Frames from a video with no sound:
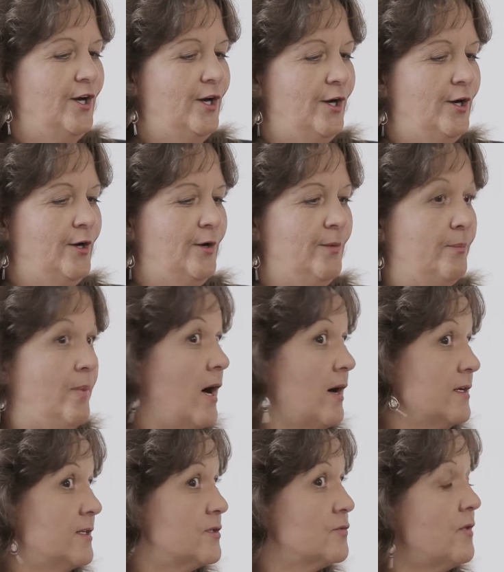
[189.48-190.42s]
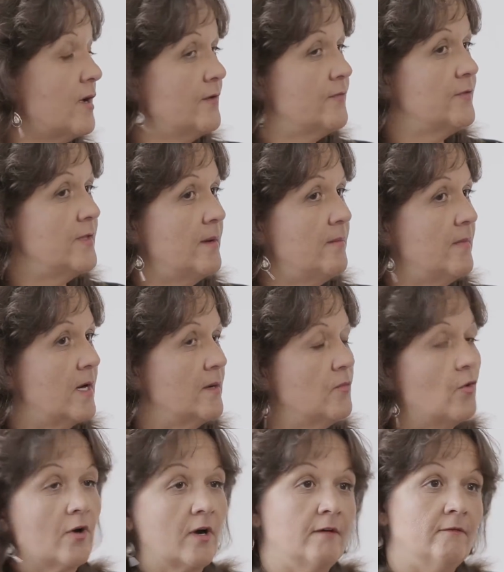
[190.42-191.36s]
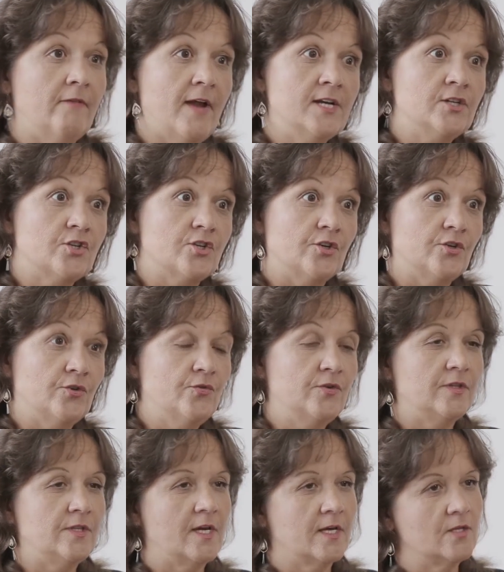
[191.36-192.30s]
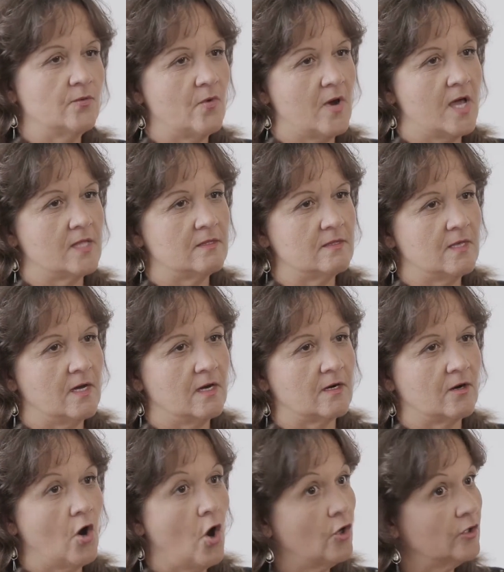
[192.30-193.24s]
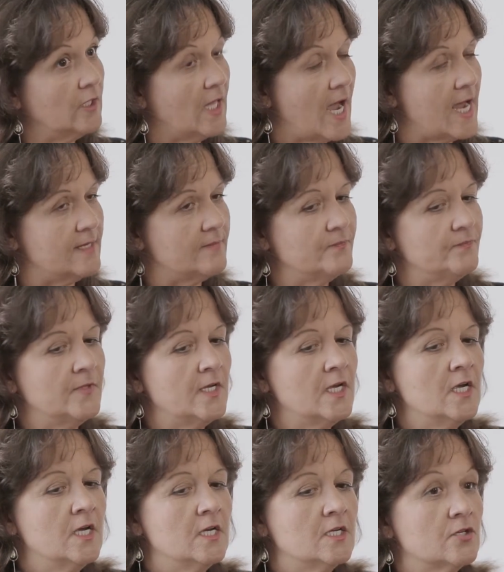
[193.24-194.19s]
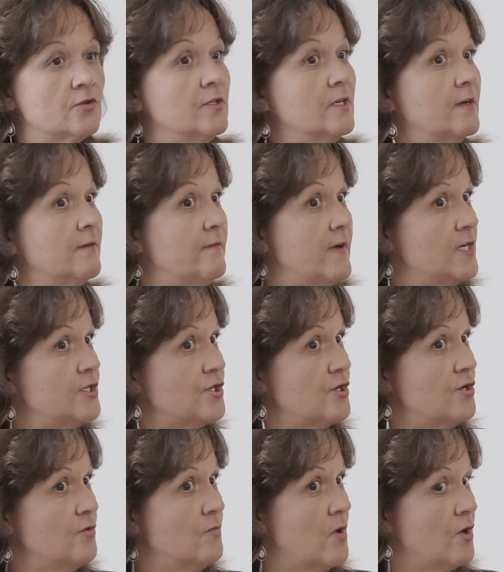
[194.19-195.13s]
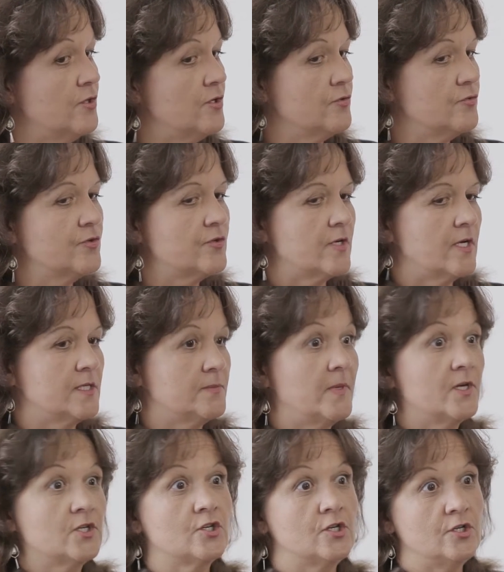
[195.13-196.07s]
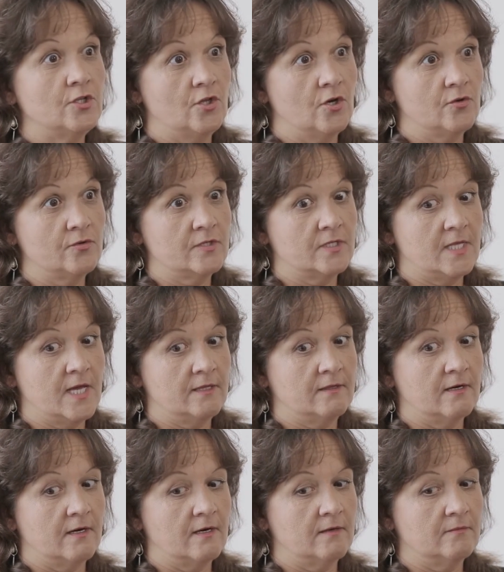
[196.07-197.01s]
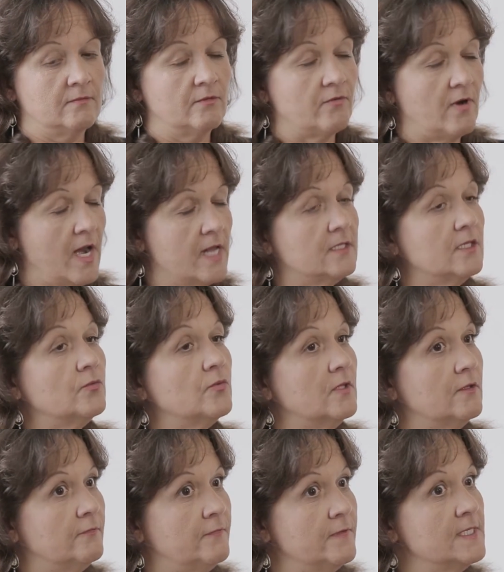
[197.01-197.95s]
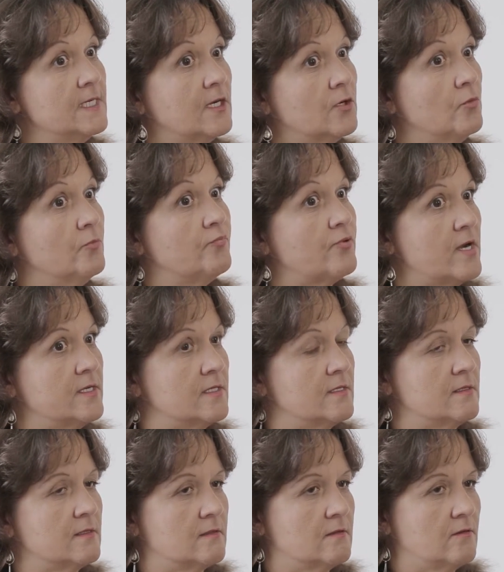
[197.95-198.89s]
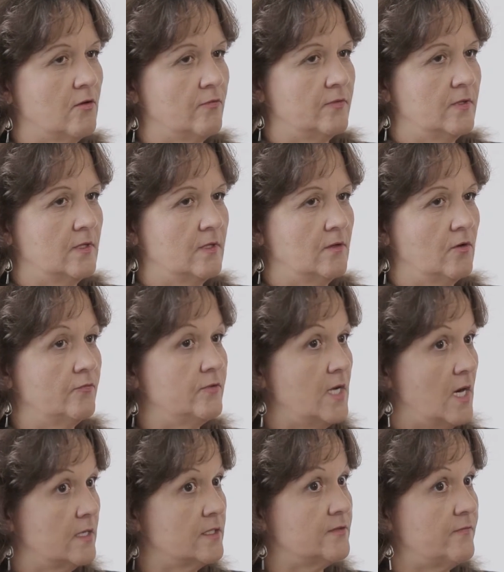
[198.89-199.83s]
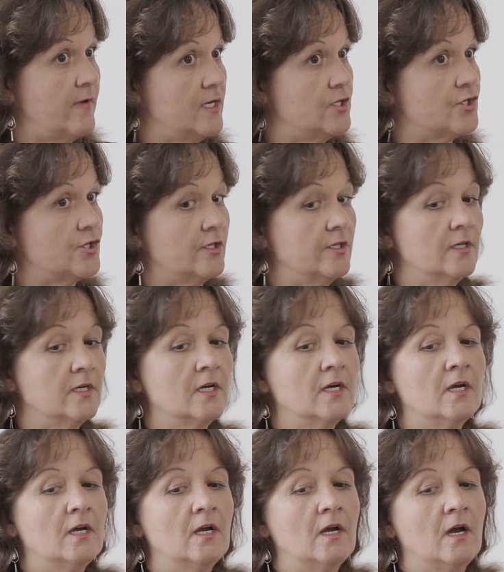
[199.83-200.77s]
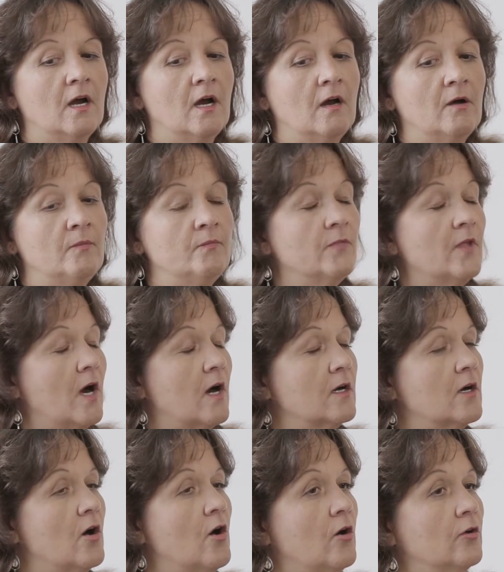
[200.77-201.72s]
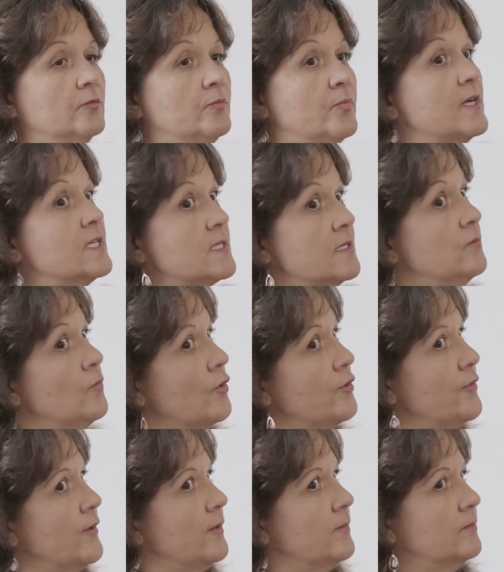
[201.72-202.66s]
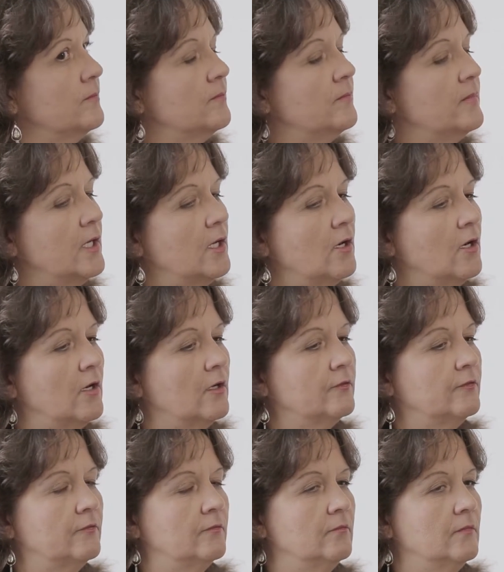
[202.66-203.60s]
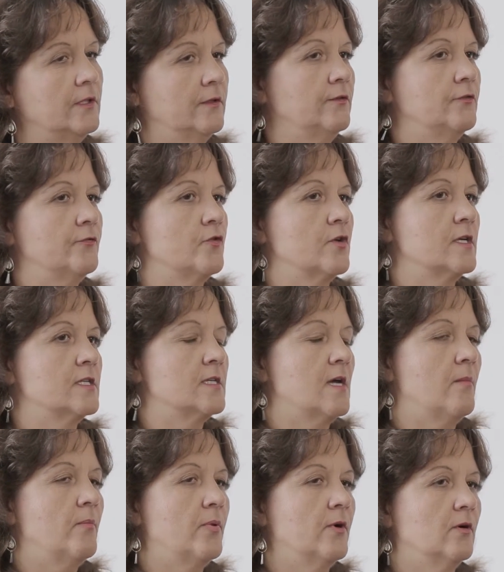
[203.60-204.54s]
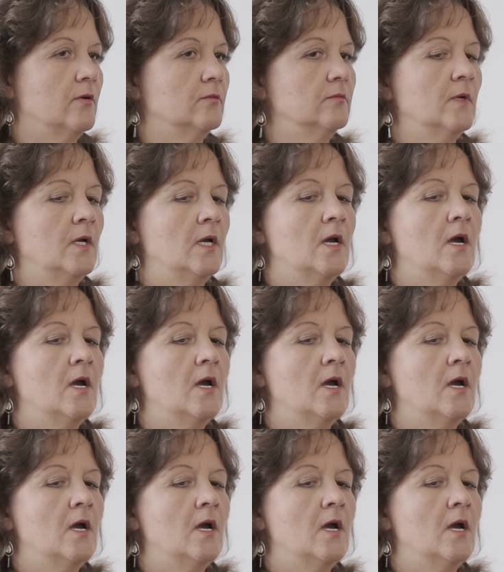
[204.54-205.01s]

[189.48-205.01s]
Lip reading: parts. One of them are more conventional and the other one are online. So the conventional models, especially those that are related with the physical presence of the arts venture, are called bricks and mortar, because this is, for example,